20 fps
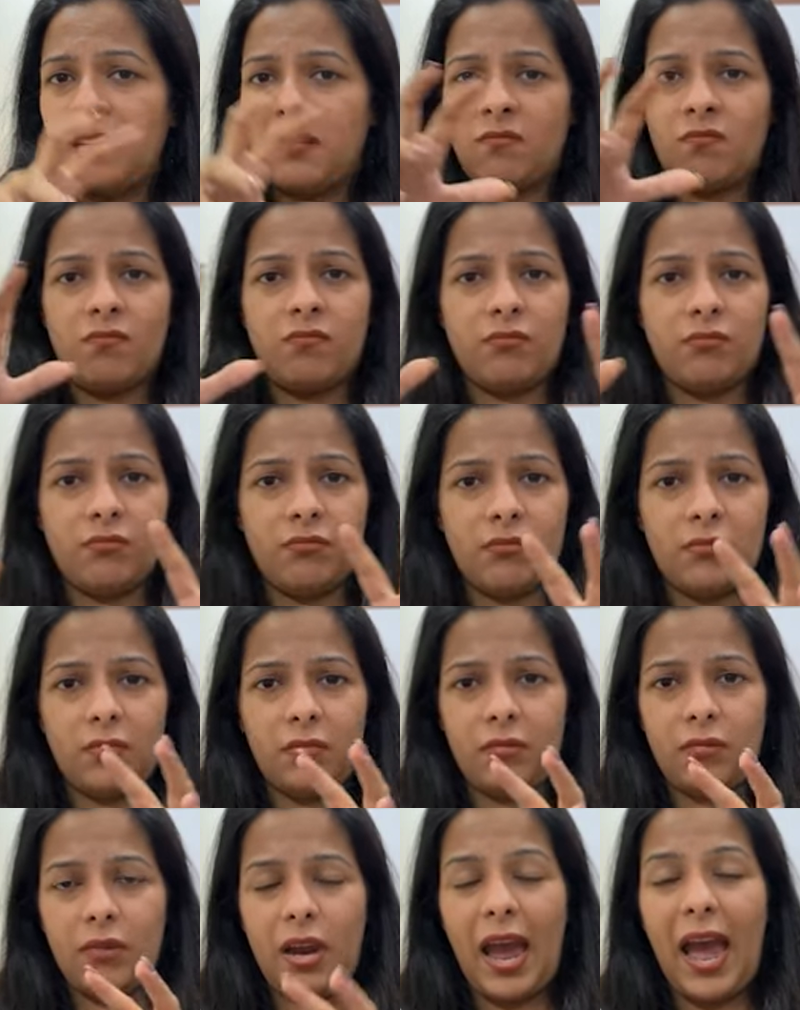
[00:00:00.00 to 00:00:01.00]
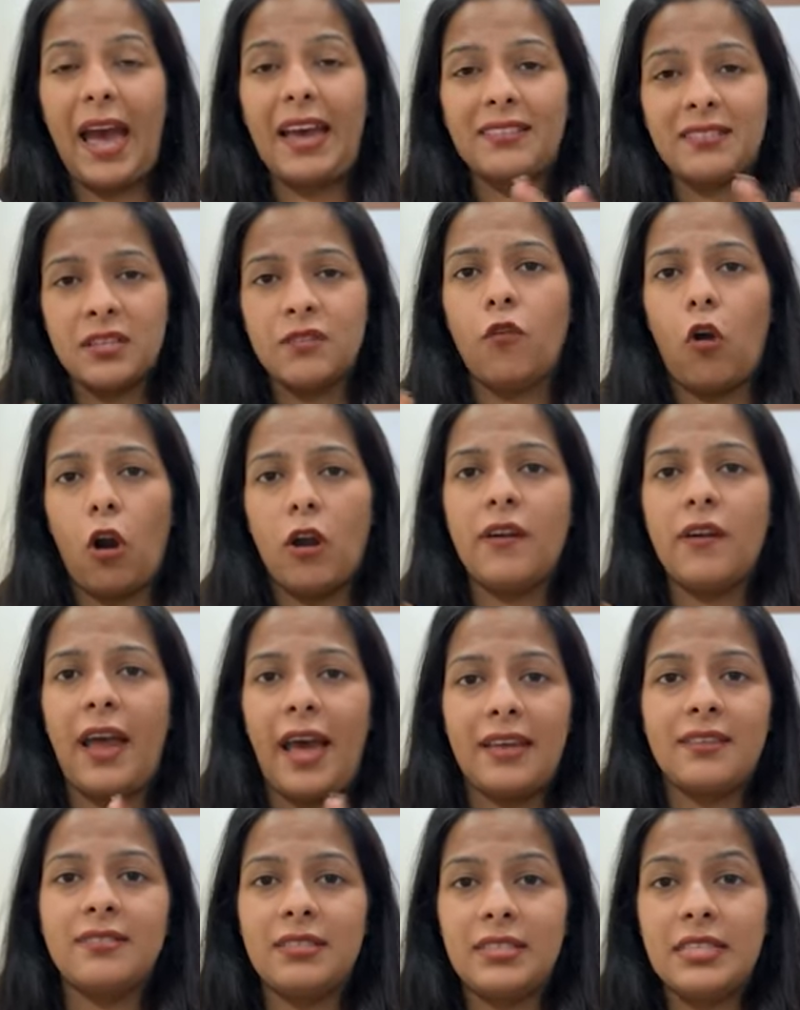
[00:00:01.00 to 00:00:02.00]
like as
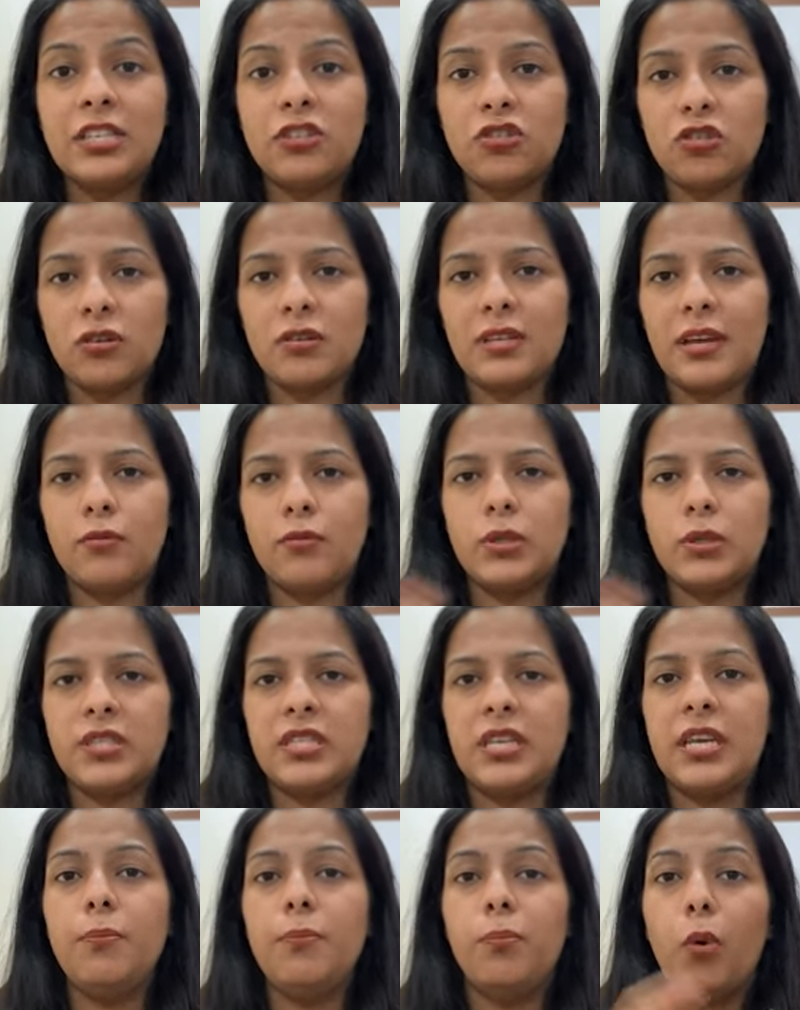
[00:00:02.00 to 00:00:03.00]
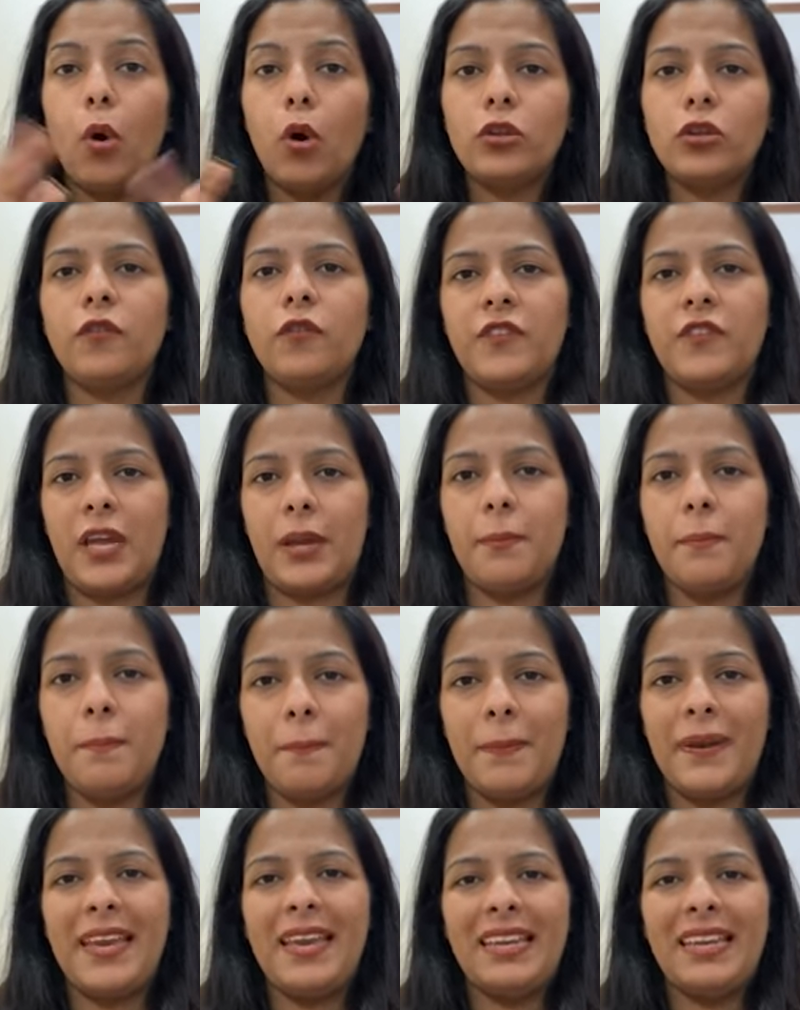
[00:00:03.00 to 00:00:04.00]
involved as teachers, I would say, both of them
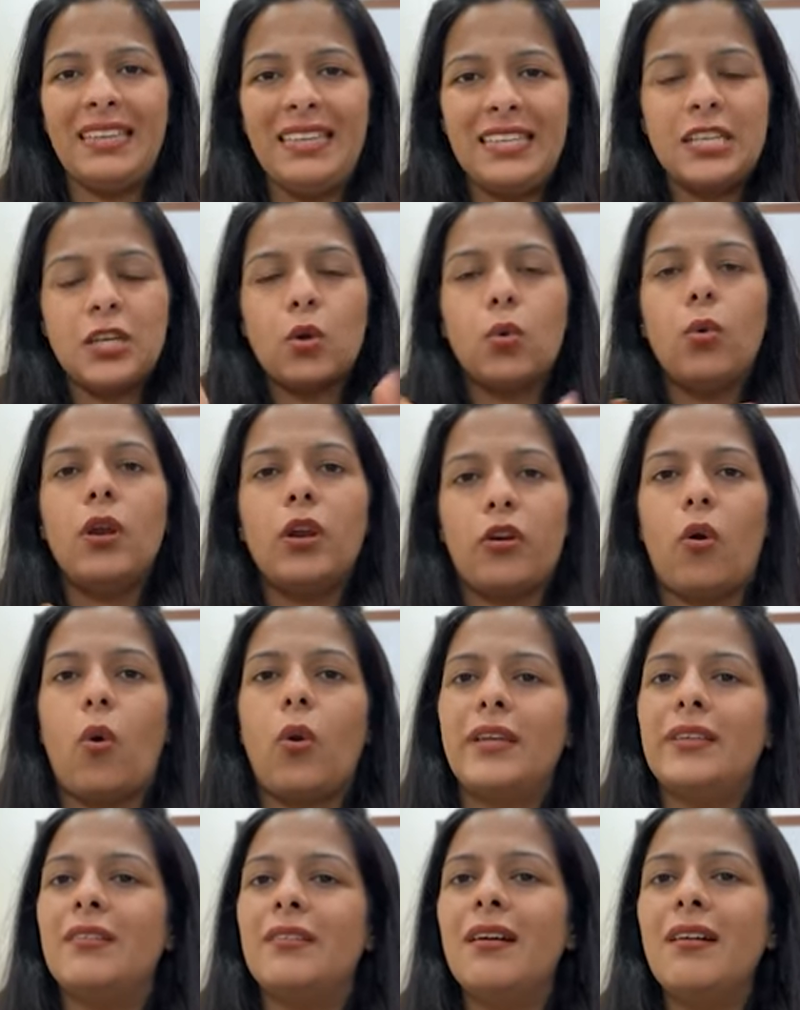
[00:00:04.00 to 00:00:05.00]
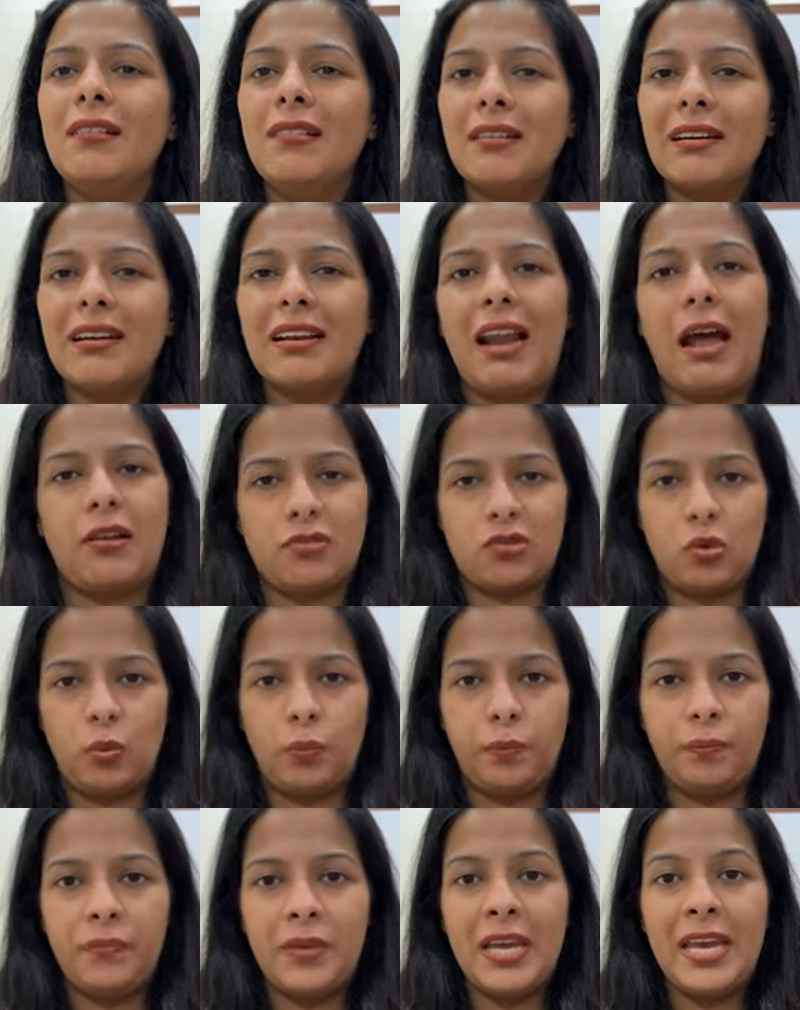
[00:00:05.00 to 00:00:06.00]
play an equal role in the
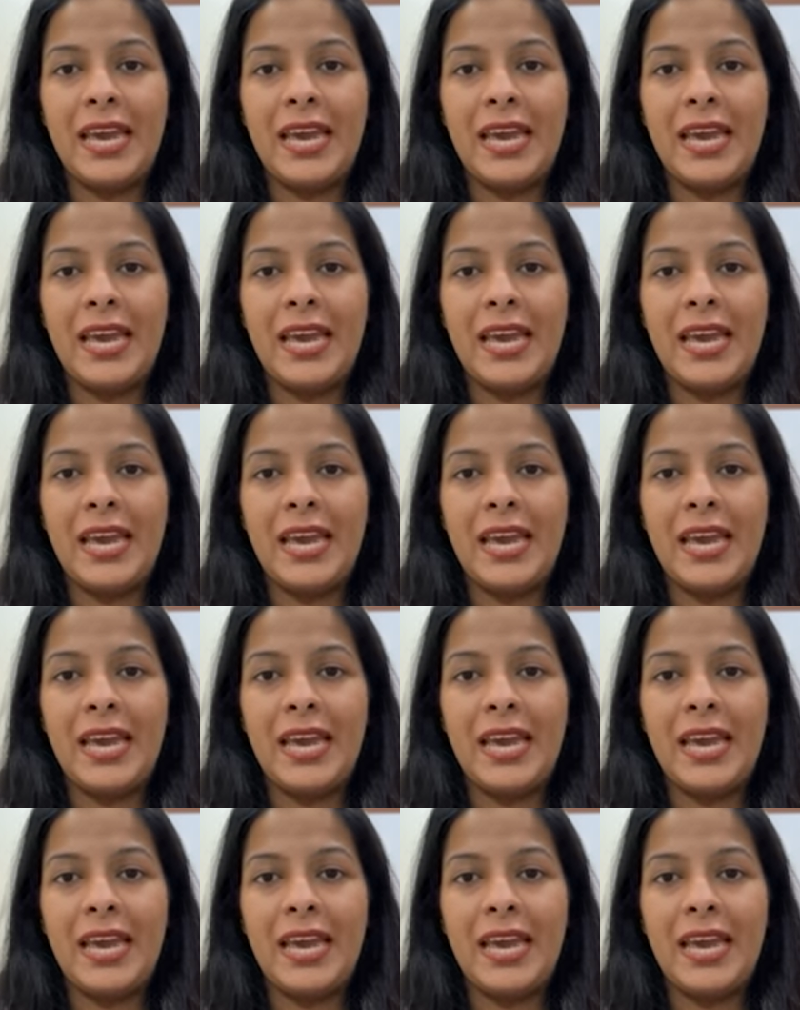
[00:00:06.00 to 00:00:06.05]
classroom.